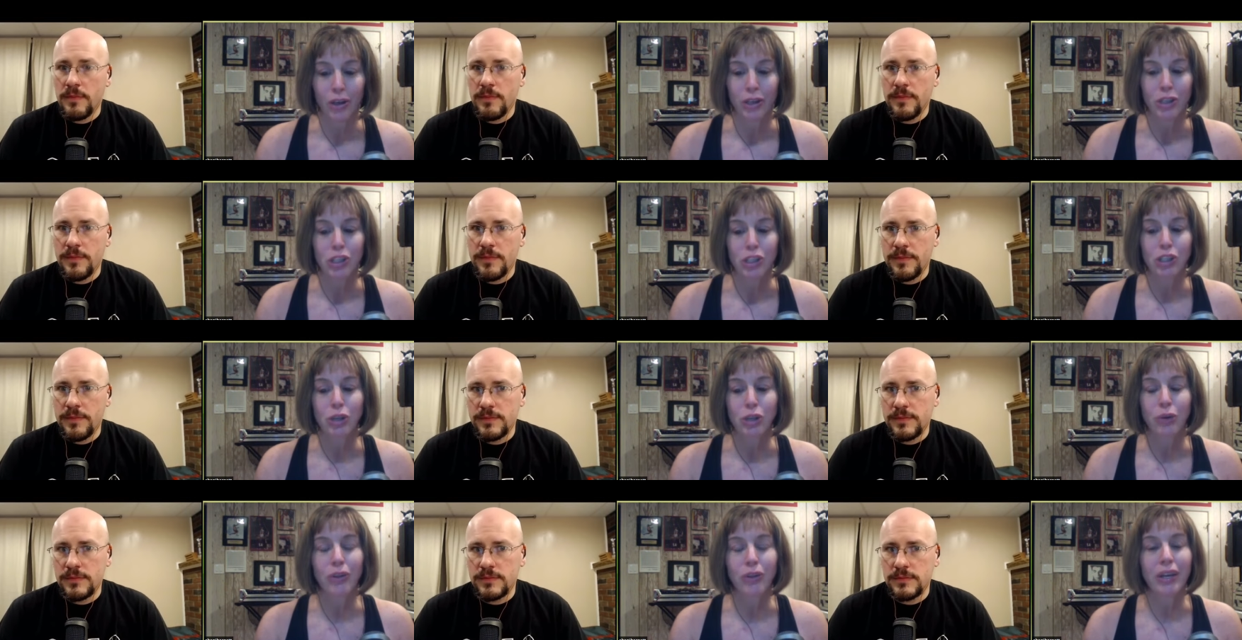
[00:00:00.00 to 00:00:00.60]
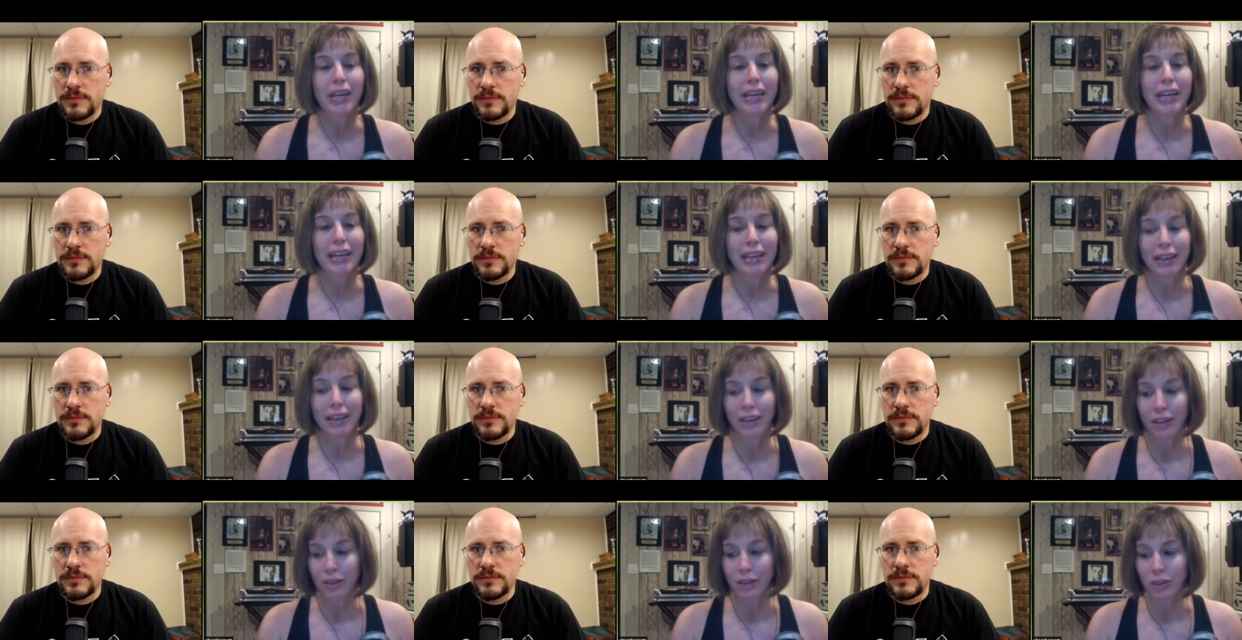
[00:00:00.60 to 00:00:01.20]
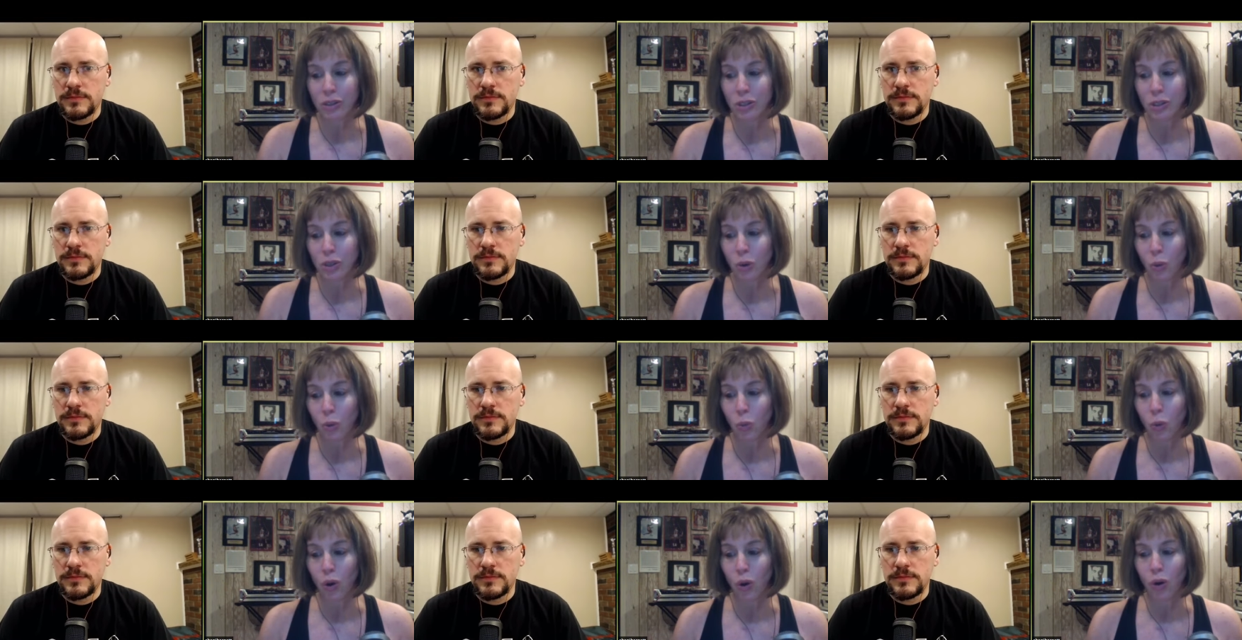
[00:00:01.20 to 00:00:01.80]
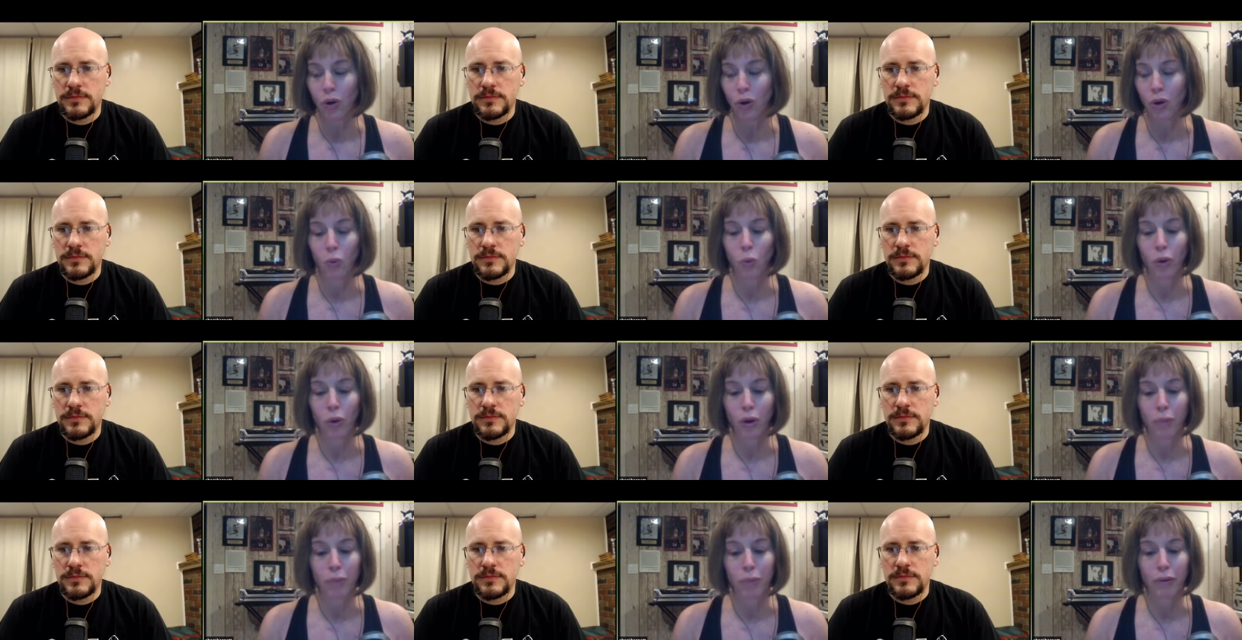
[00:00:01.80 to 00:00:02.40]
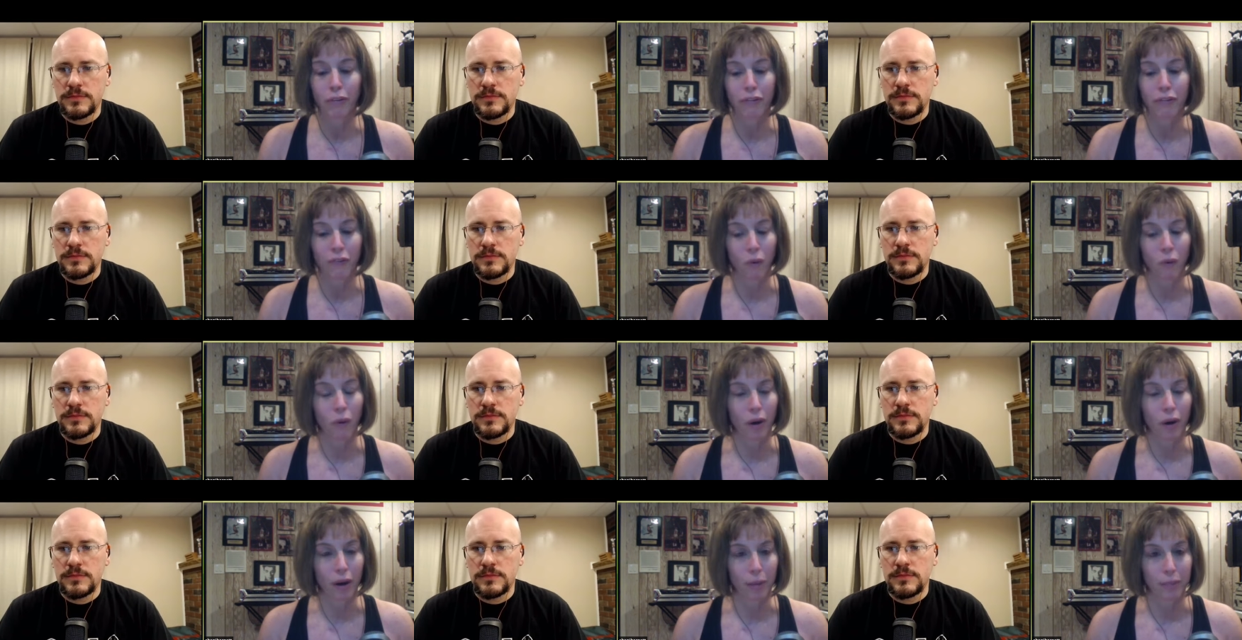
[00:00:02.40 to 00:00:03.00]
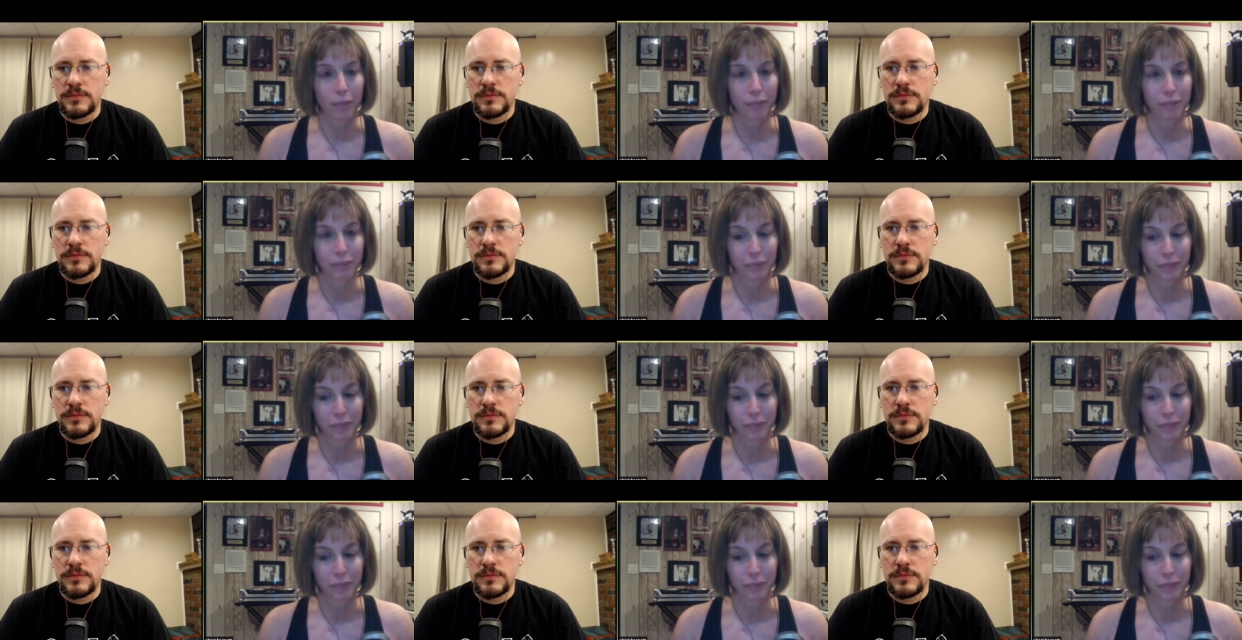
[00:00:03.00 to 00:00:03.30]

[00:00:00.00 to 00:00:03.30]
Speaker 1: So the Eagles will perform